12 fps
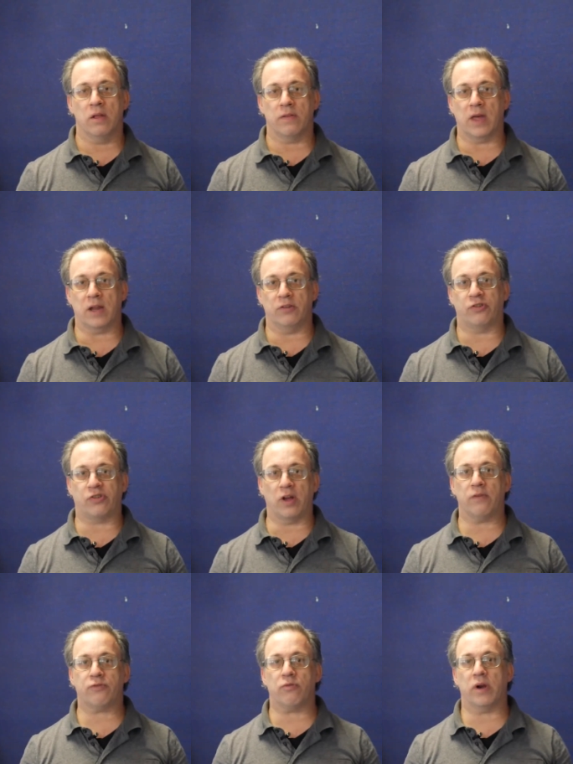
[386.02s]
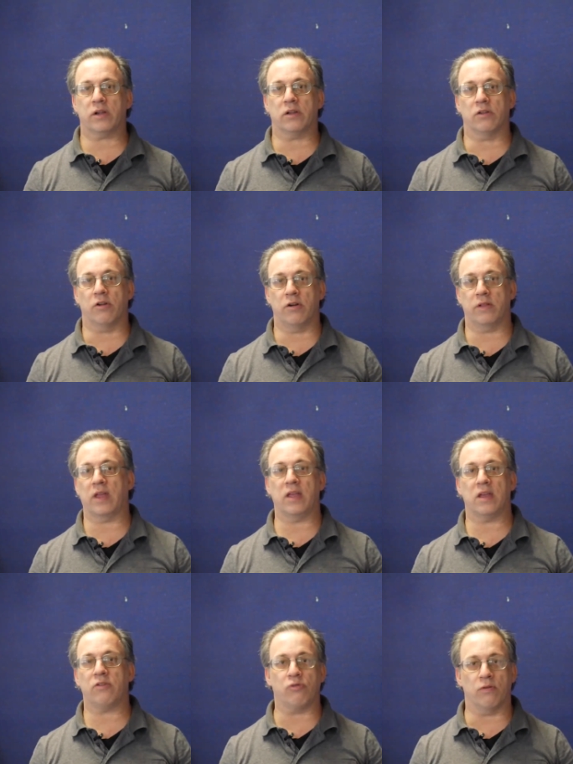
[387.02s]
That is self-directed learning. They can
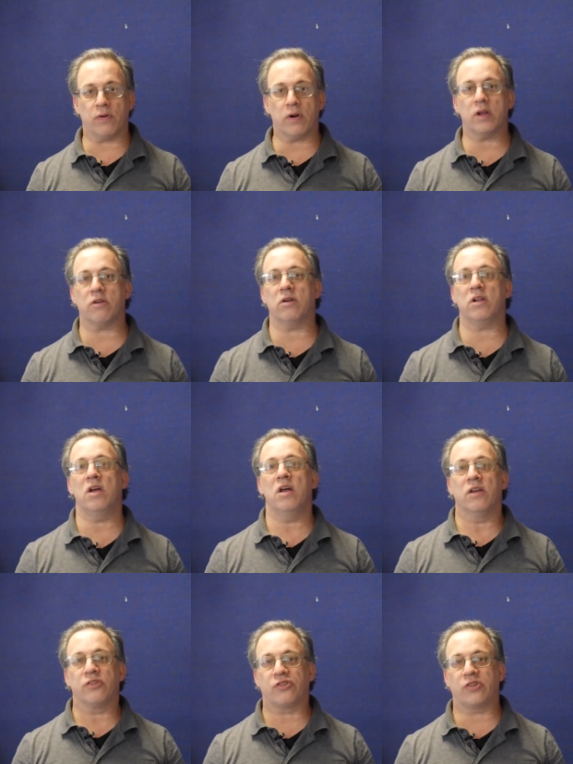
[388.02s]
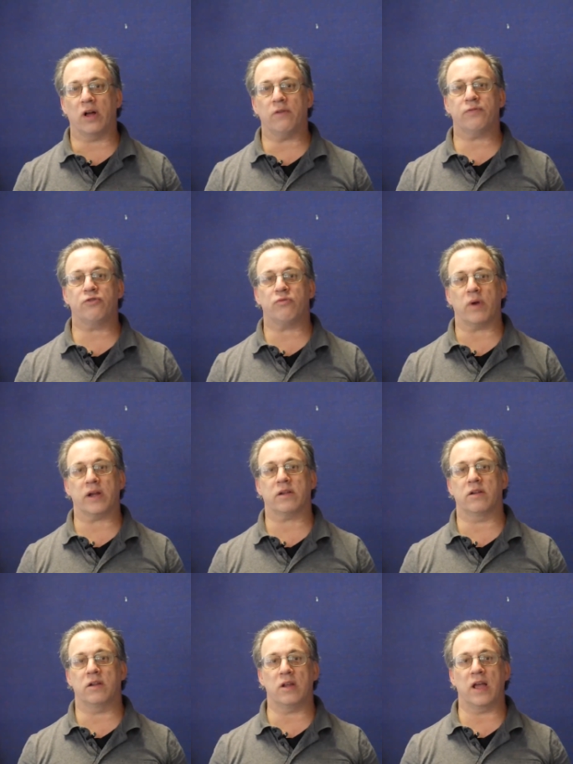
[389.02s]
get you a very good
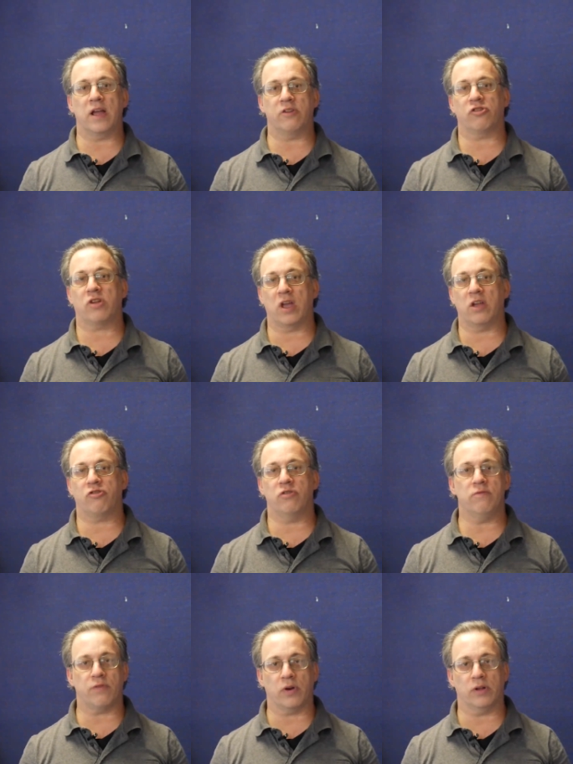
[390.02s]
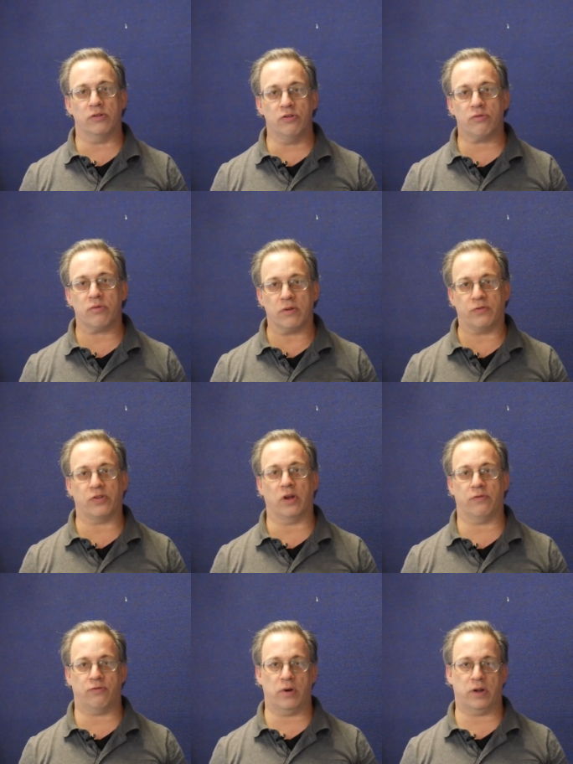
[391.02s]
self-directed education, very lucrative
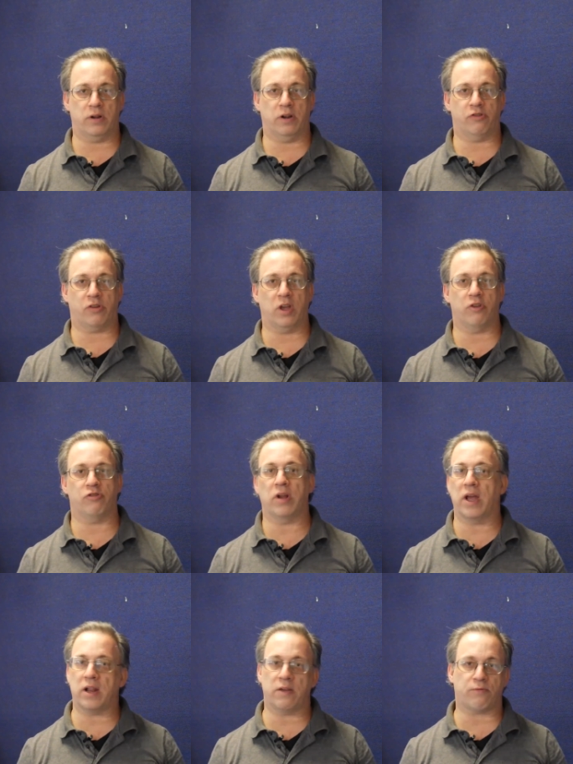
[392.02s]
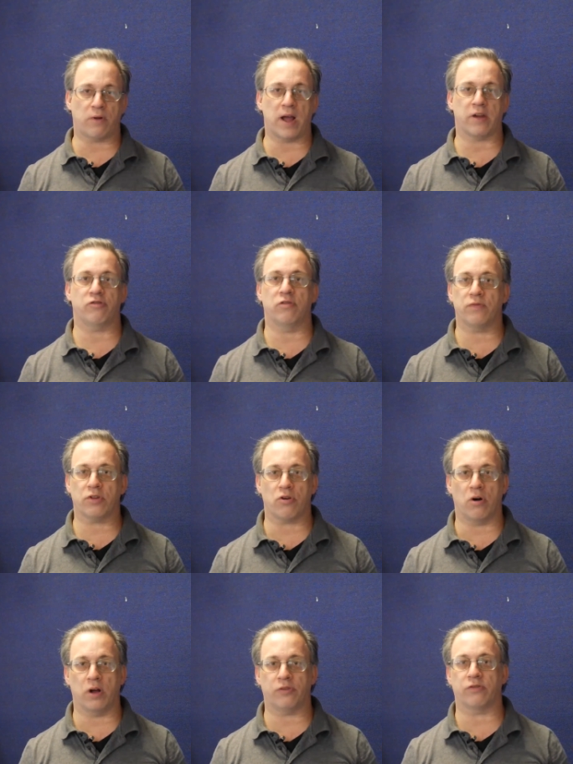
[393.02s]
self-directed education at a fraction of the
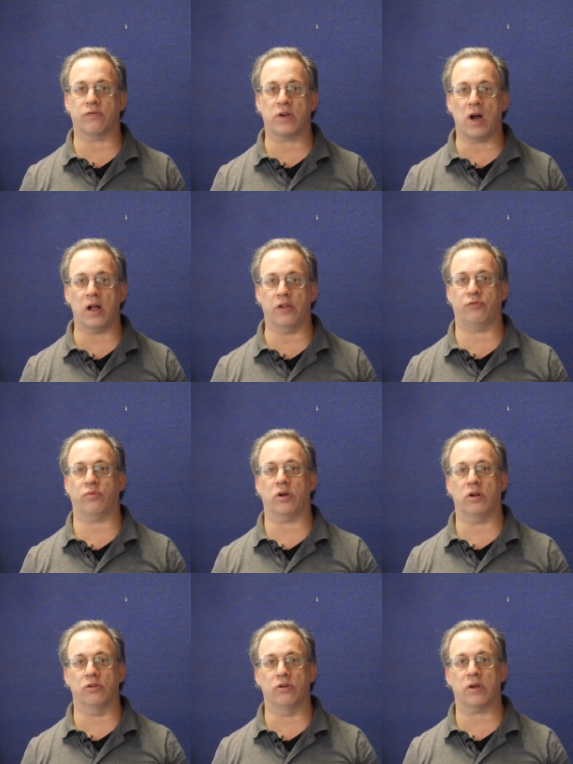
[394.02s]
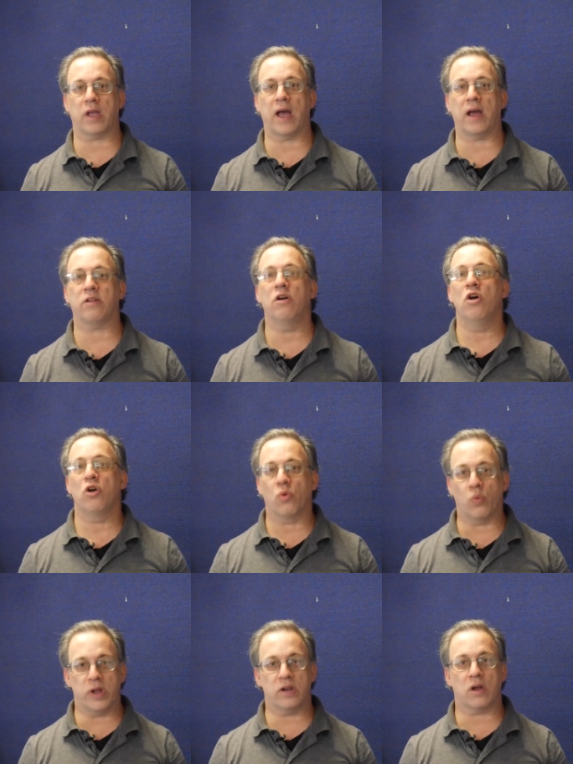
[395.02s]
cost of college. We're going to look at
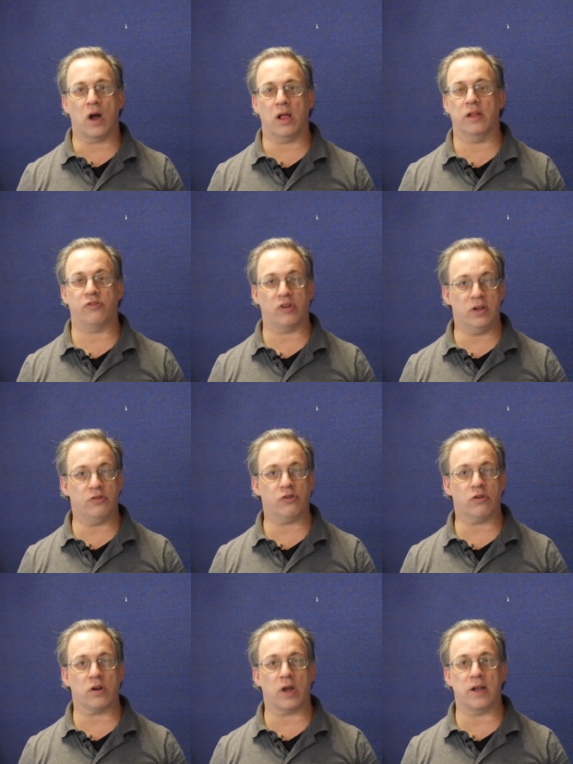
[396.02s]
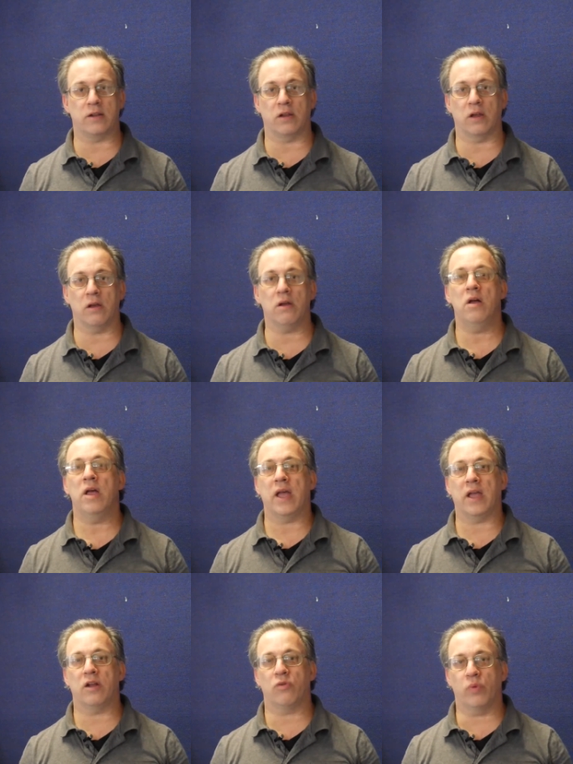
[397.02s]
when college is a good idea
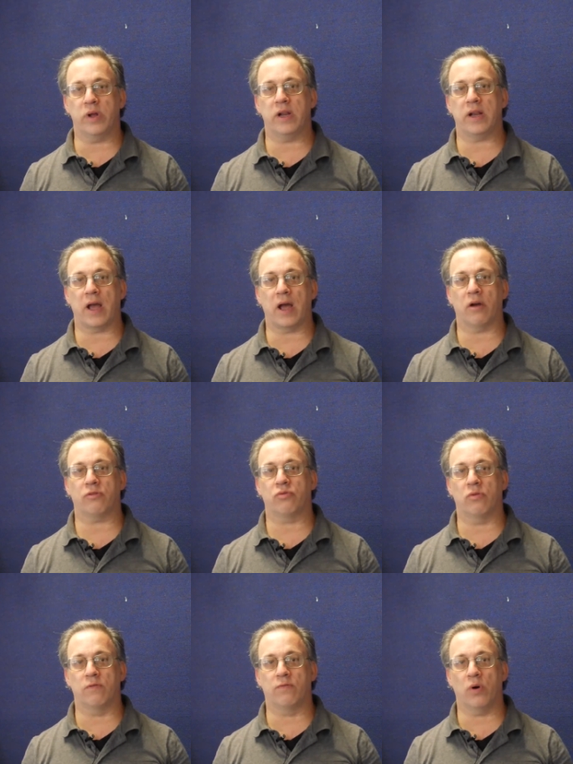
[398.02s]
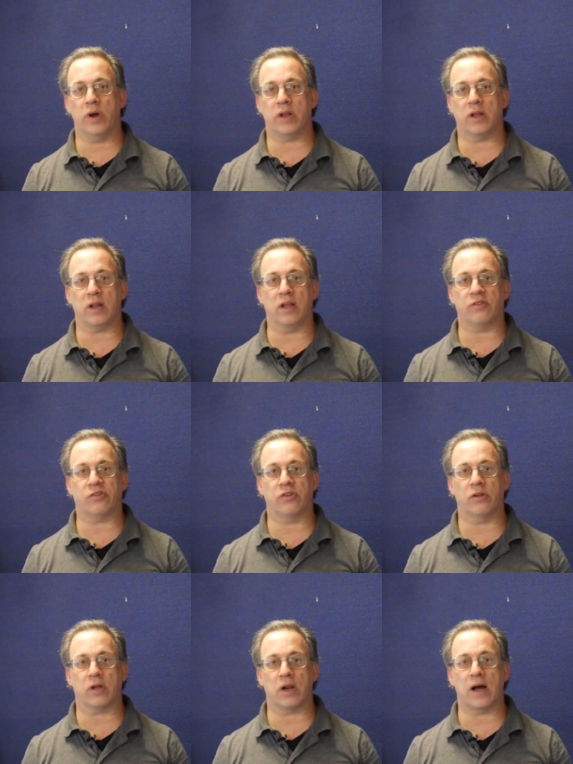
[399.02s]
and when and how to avoid it and
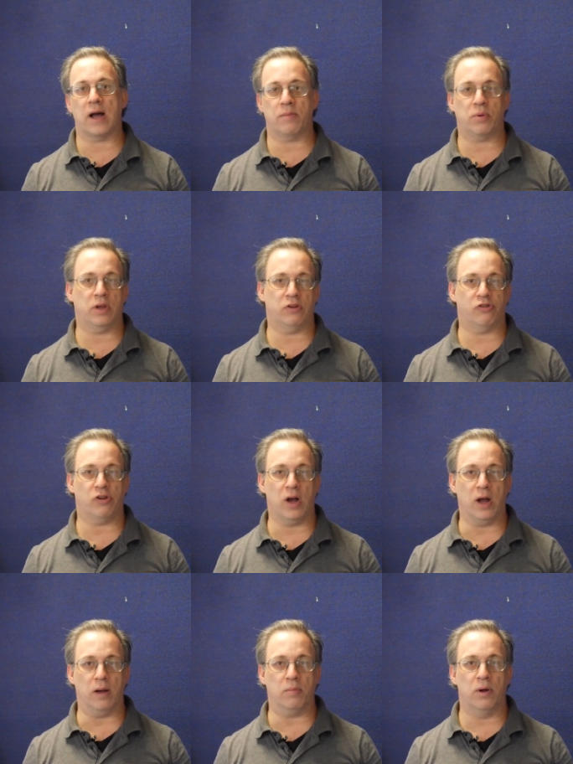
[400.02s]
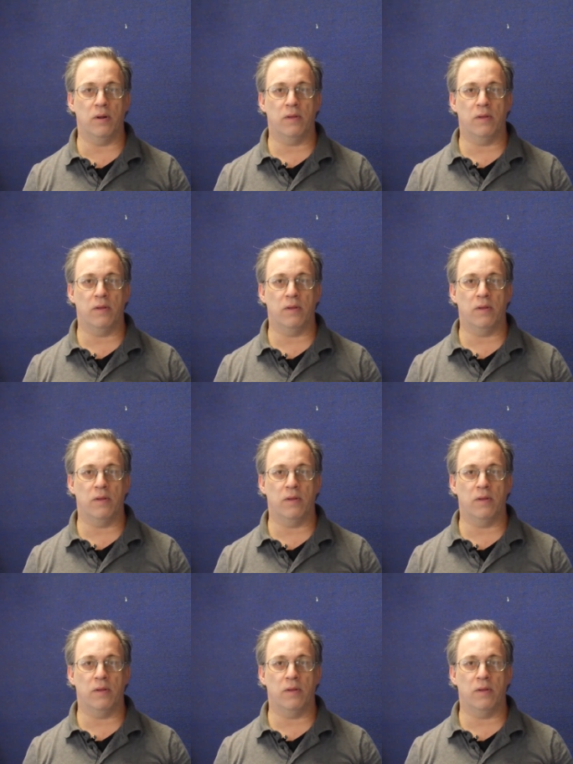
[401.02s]
still get a high-paying job.